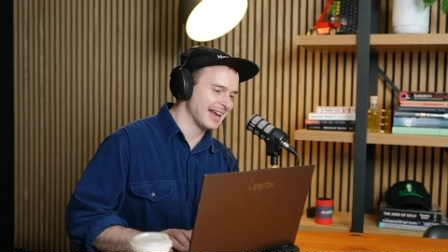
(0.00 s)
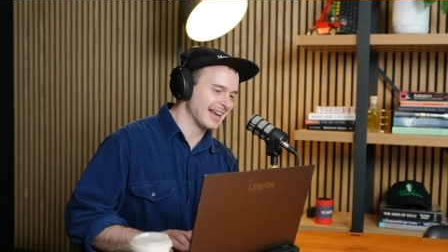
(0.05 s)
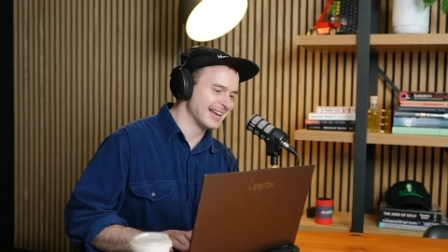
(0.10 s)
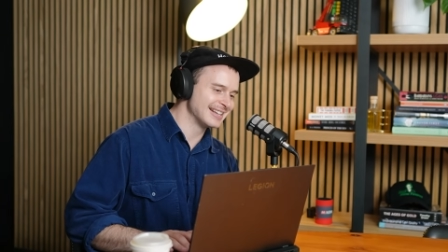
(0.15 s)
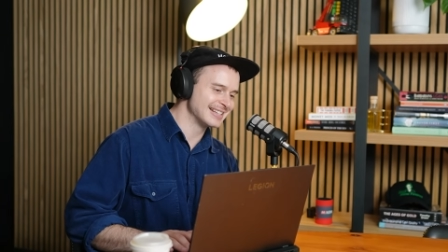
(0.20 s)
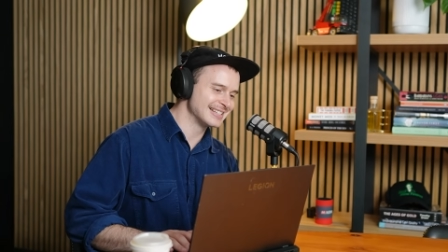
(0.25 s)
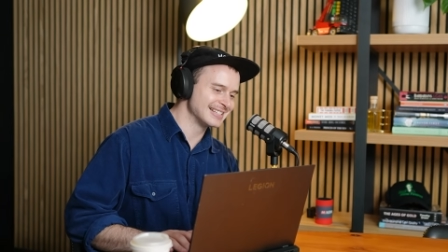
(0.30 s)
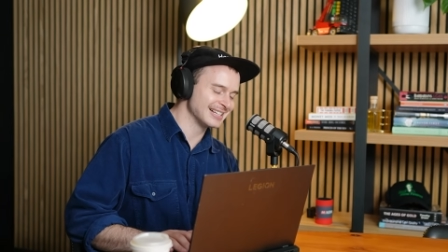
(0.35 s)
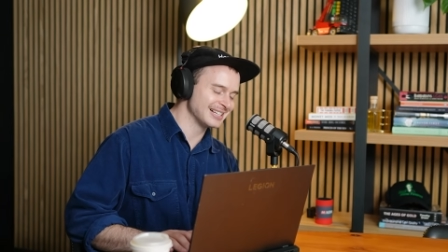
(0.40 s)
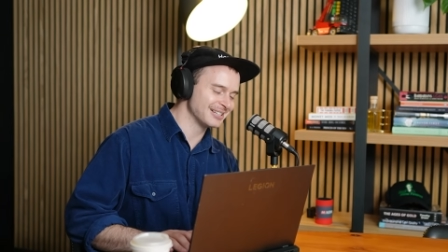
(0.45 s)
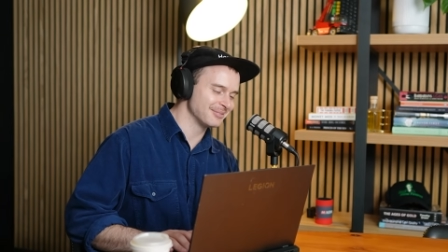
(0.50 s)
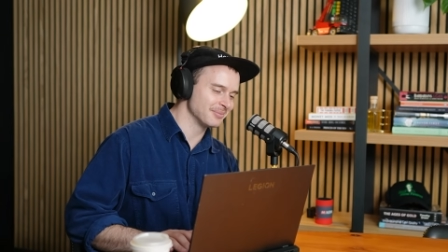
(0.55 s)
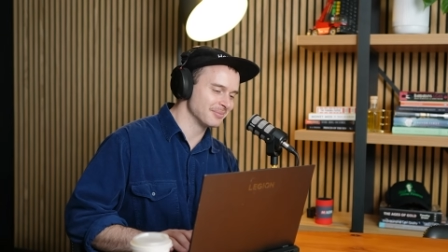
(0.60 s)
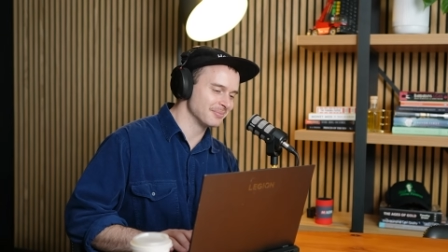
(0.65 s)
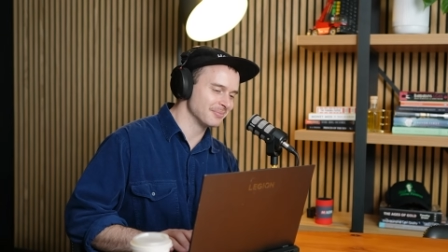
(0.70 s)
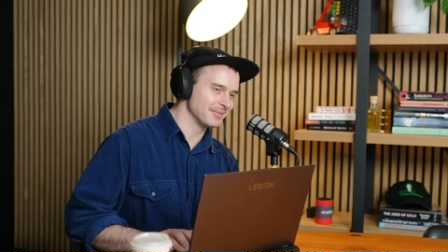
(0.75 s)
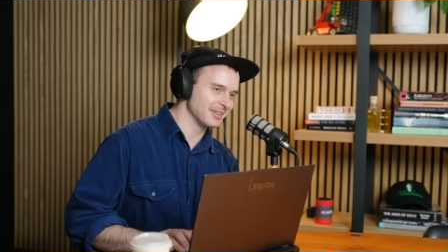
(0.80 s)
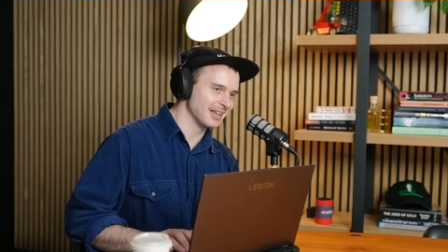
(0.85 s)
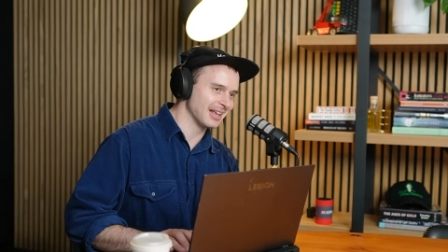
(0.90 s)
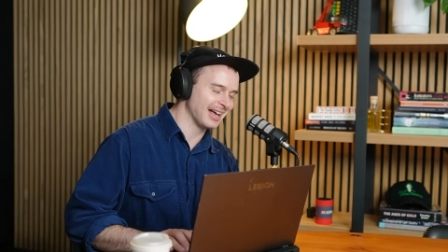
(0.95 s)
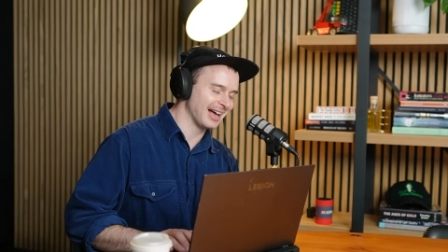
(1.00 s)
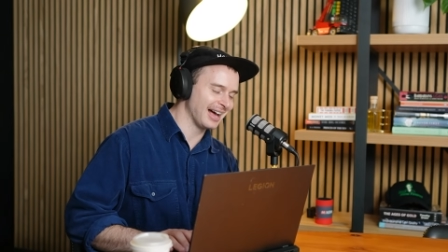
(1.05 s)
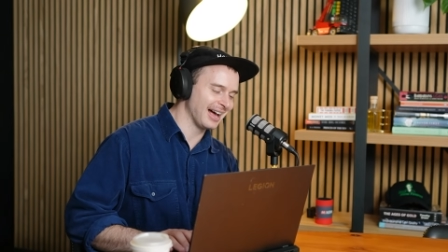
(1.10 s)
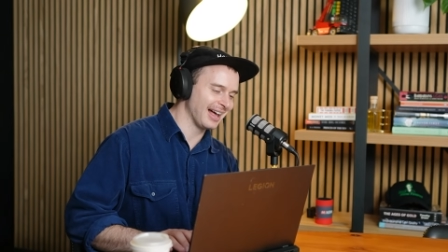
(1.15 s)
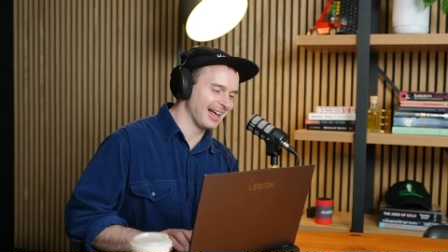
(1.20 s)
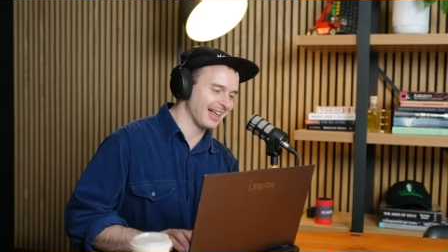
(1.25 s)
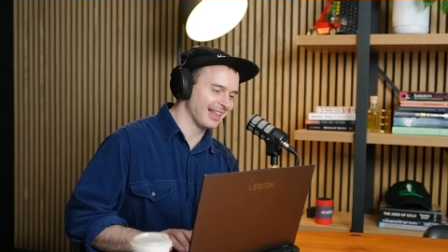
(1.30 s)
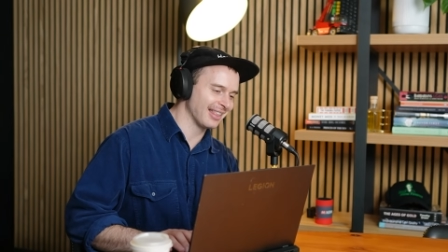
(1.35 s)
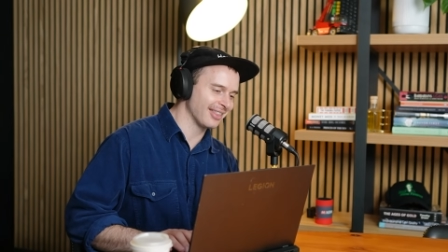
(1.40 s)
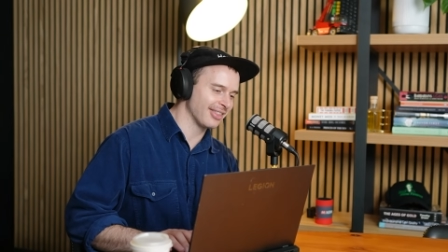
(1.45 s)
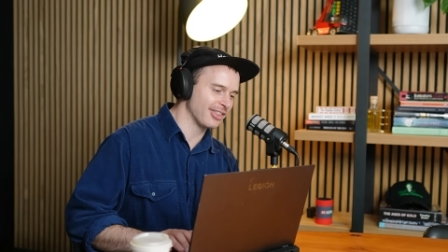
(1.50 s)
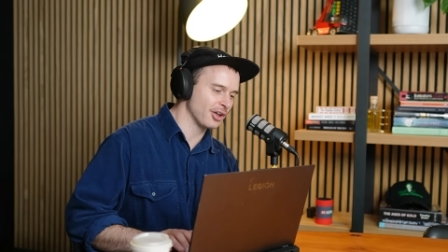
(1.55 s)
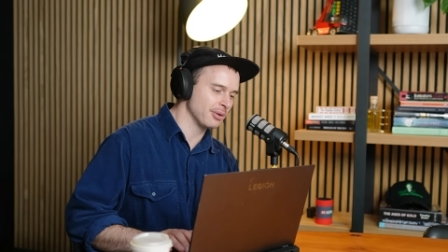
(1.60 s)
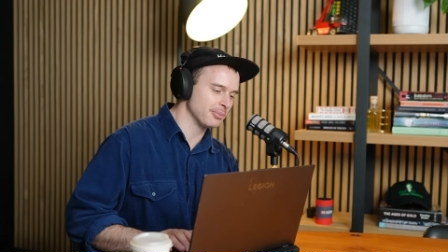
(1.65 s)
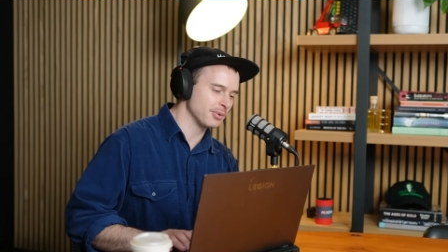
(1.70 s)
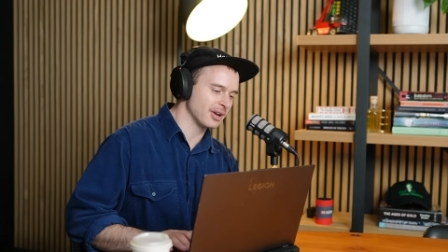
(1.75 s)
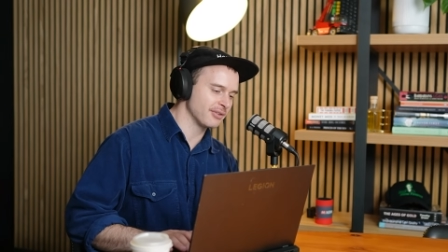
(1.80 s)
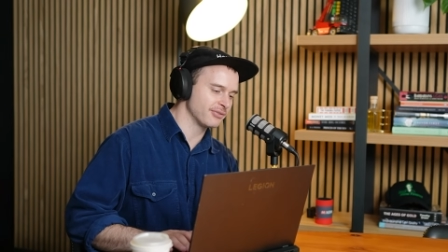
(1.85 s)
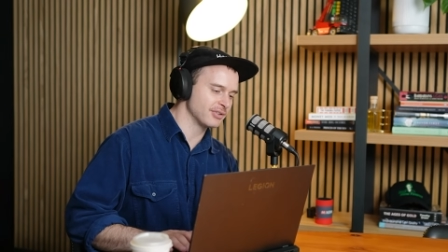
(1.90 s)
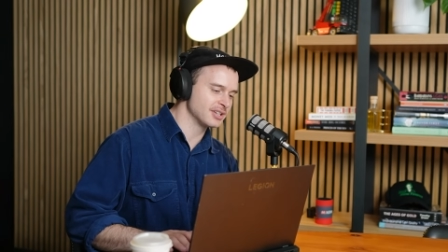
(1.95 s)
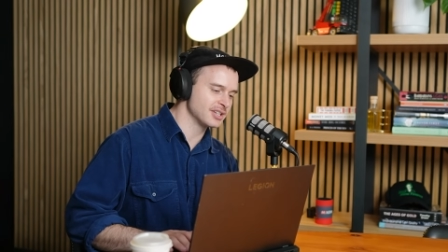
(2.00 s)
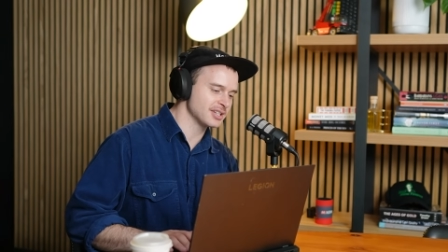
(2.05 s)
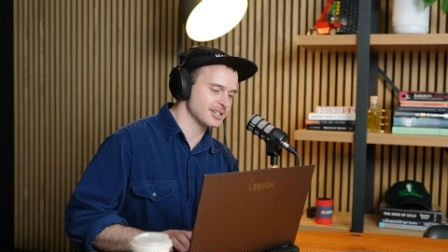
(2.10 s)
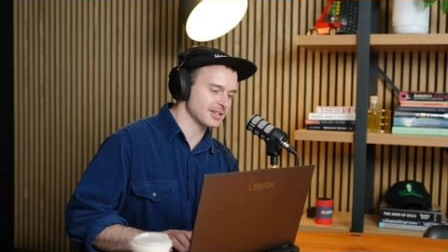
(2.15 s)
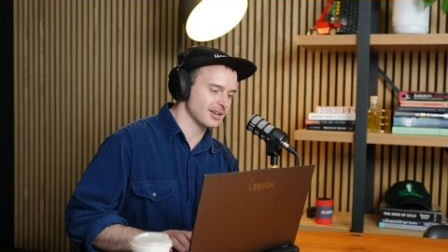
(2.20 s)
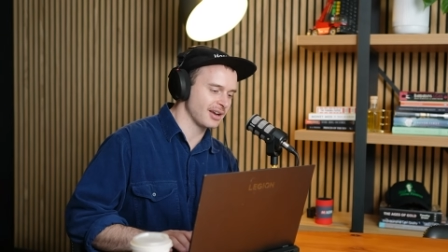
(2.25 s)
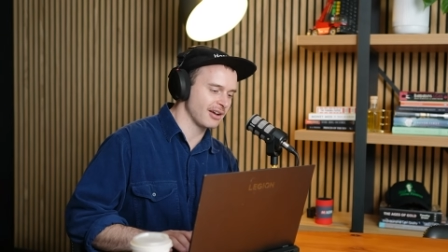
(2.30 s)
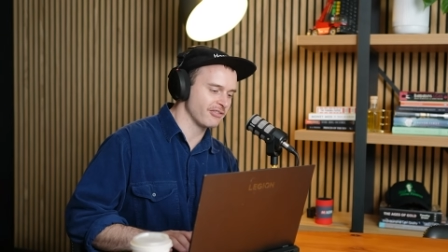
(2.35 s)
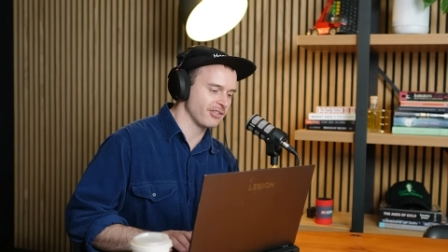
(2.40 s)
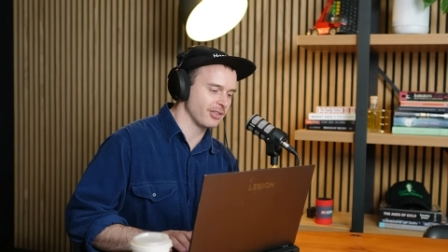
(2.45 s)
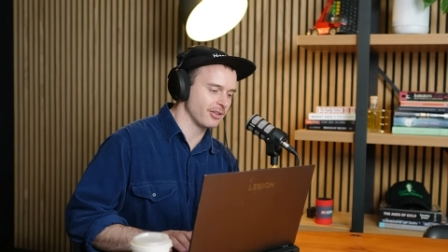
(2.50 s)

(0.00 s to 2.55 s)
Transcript: And thermal, if you just have